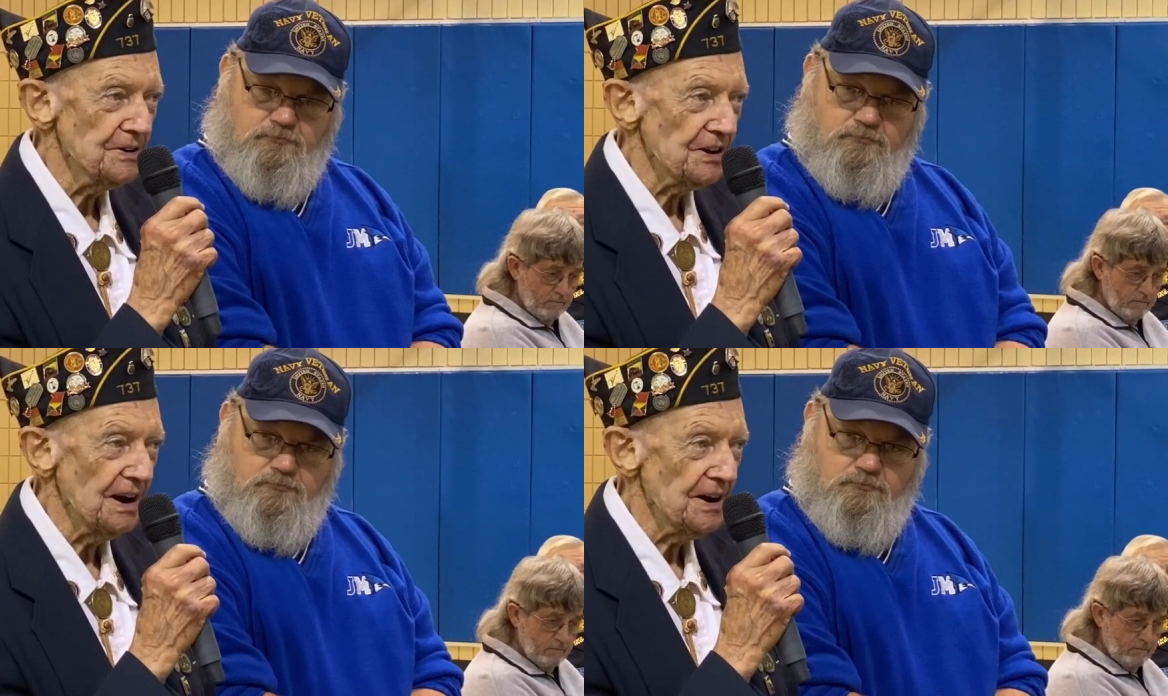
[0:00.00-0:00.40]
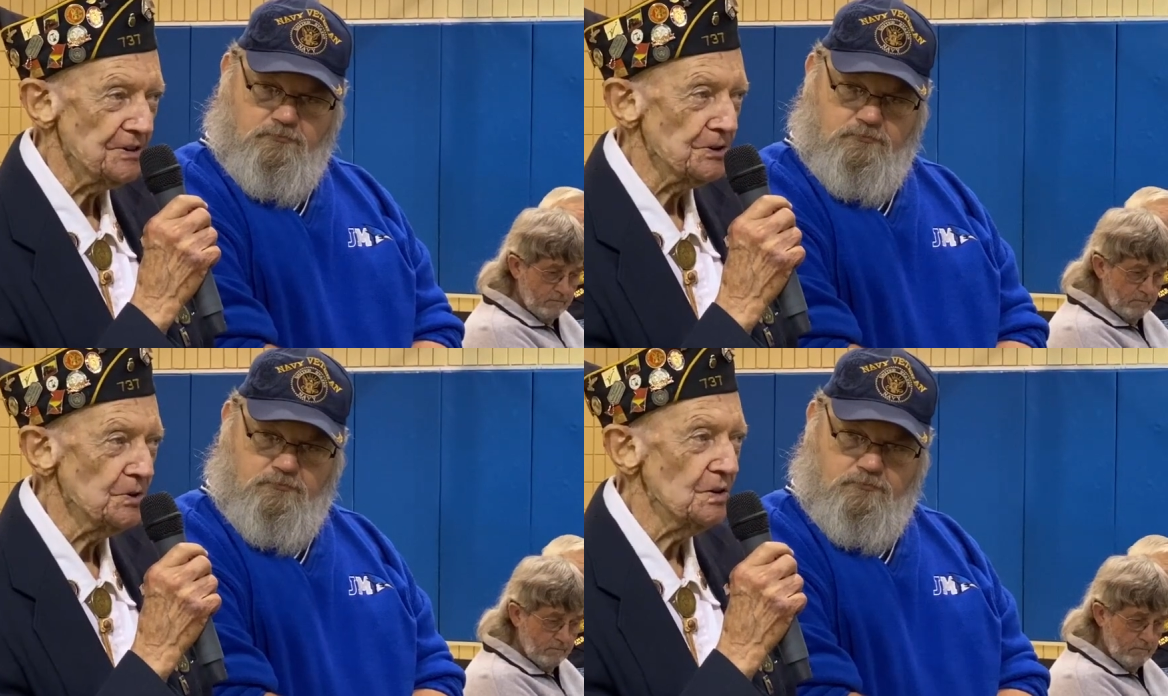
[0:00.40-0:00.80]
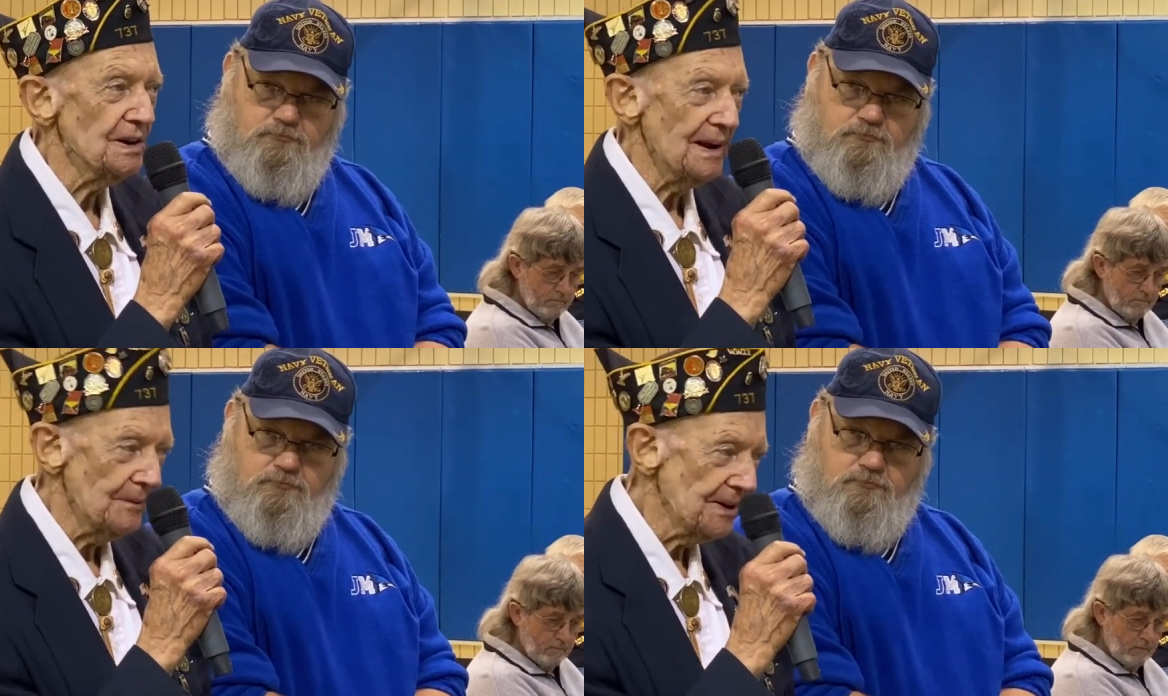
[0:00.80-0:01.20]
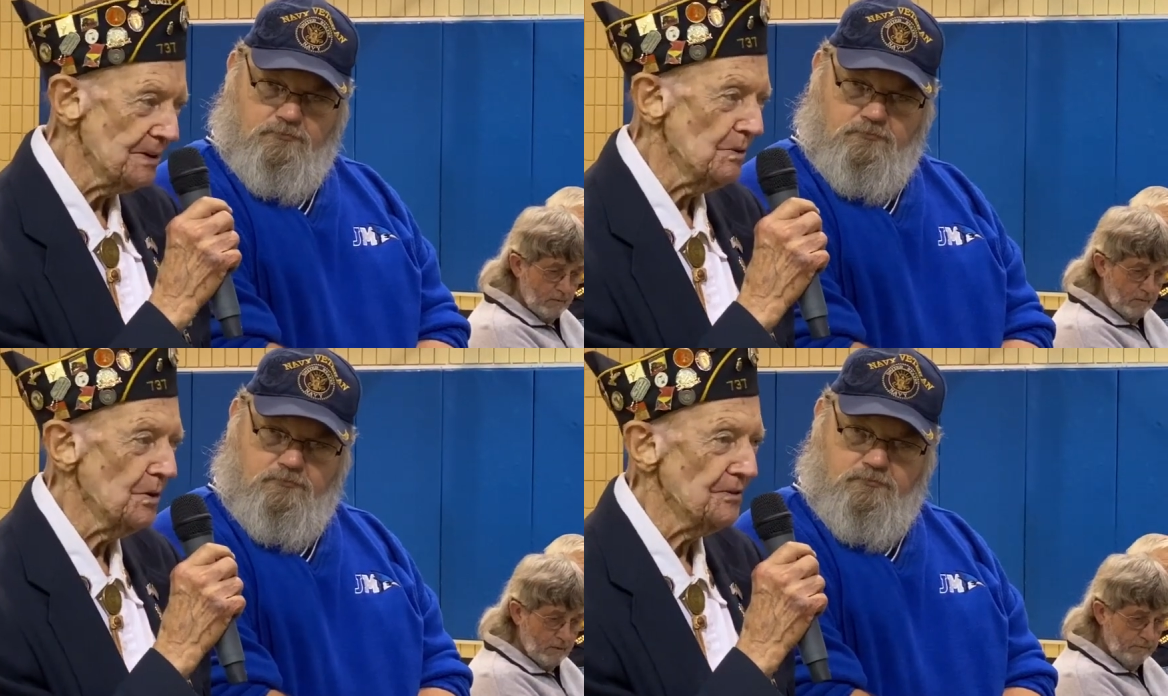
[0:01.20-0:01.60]
Speaker 1: at the high school, and then we
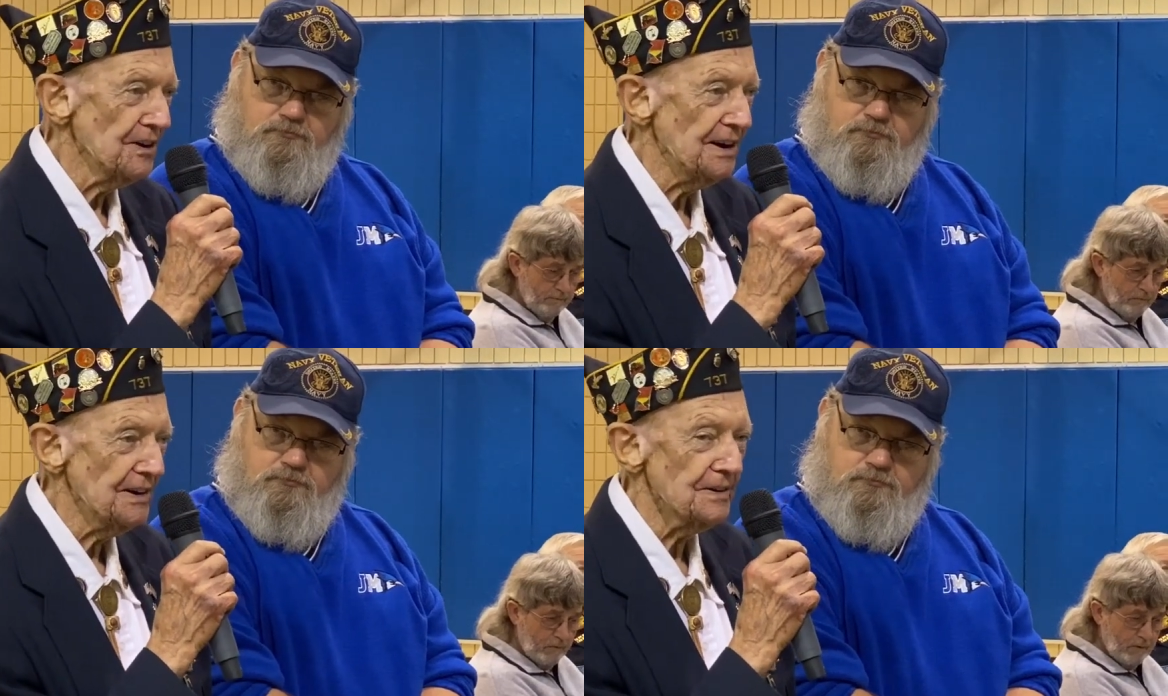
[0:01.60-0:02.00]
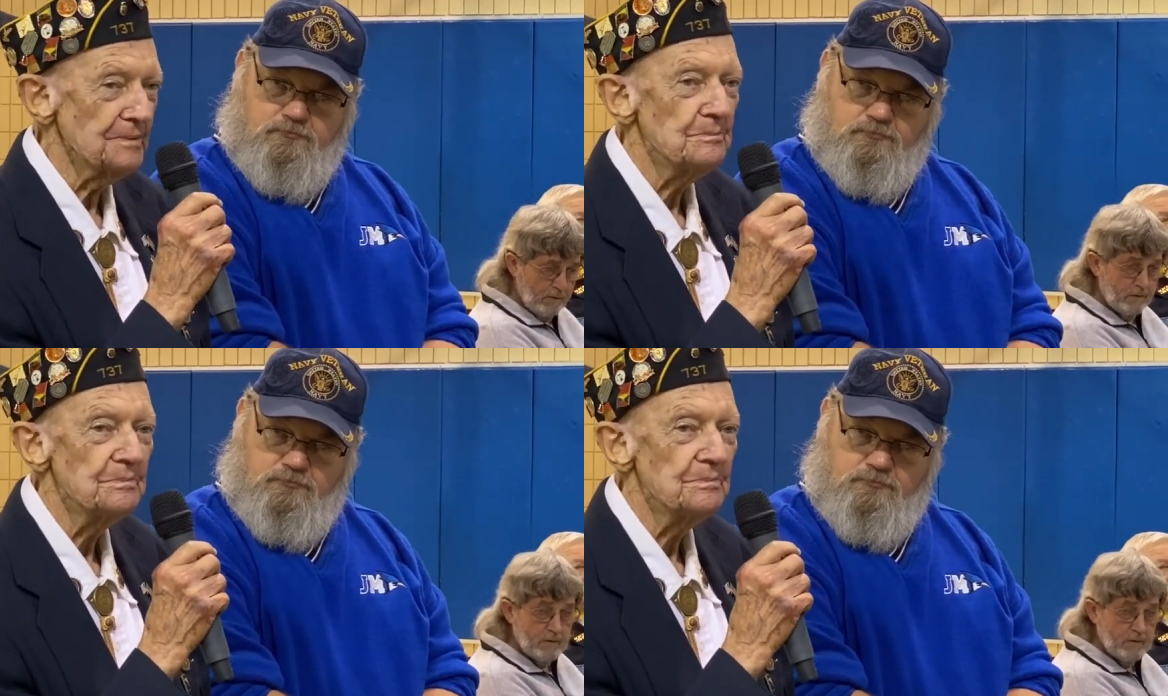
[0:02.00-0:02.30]
come over here.